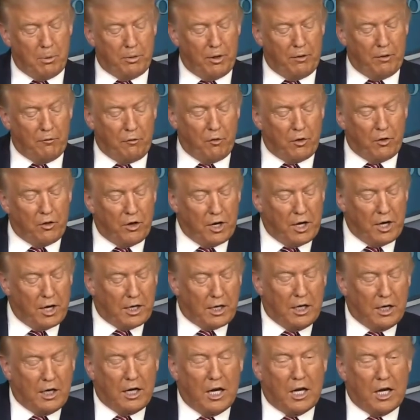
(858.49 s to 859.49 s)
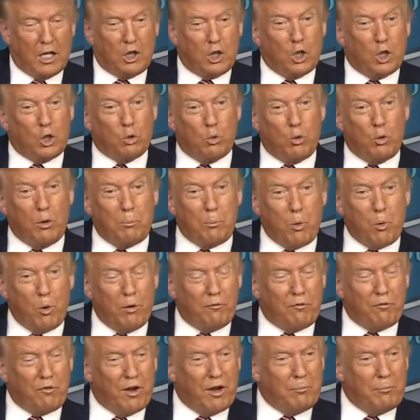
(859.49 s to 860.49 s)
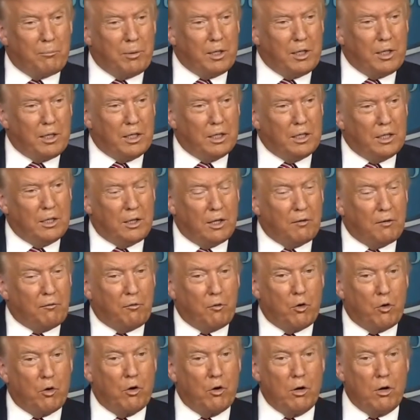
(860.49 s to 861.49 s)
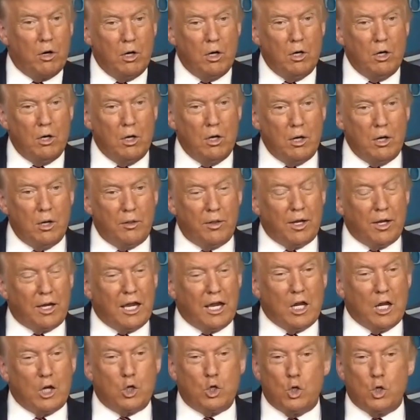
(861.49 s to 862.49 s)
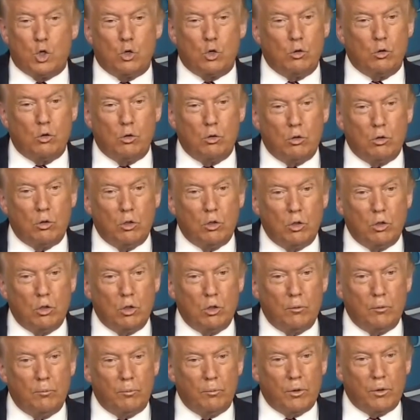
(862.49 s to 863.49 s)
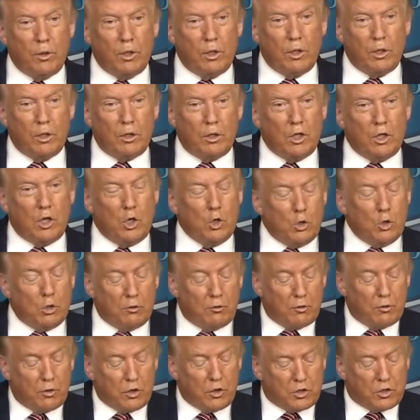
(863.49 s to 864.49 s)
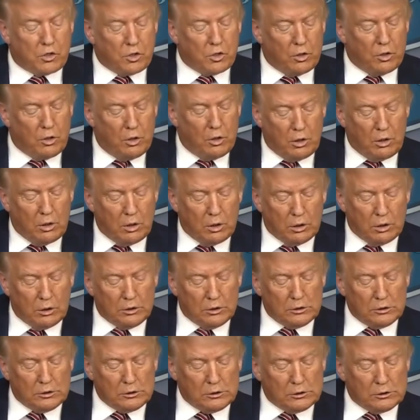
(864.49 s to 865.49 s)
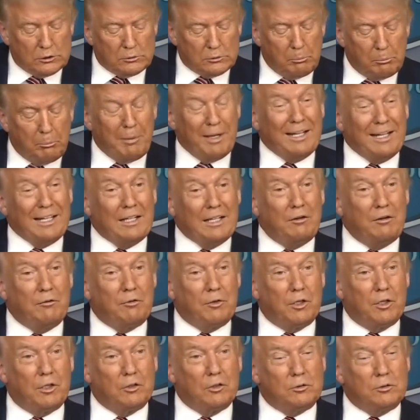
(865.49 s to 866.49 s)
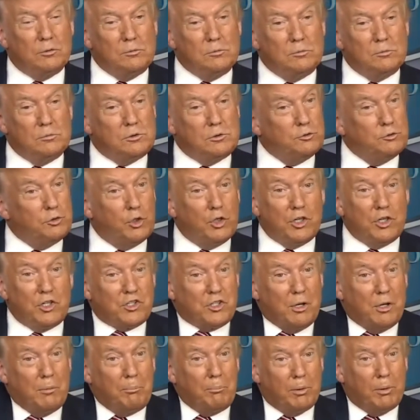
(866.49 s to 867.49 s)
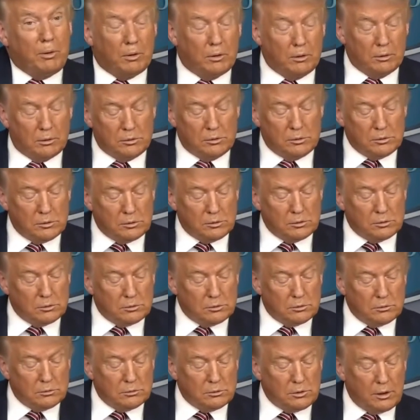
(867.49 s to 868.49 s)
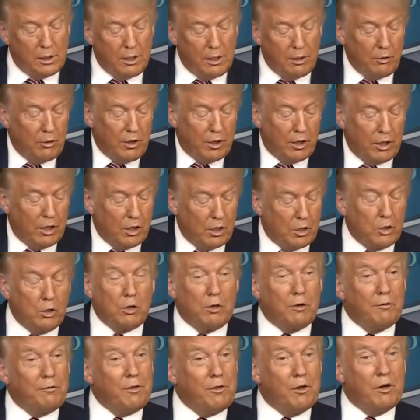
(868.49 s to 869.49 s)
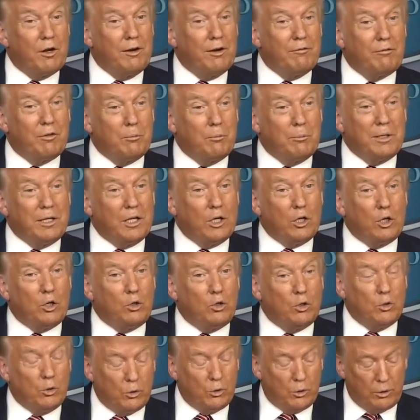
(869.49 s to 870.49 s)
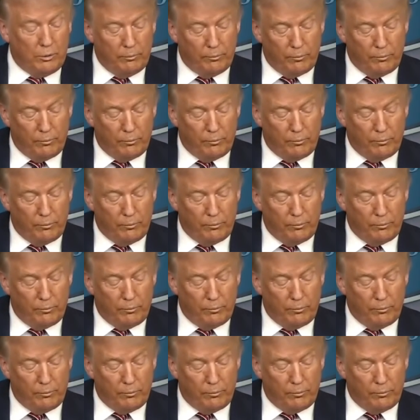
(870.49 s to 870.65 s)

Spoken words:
Therefore, they're not going to get the $3.5 billion. Therefore, they can't do the universal mail-in vote. It's very simple. How are they going to do it if they don't have the money to do it?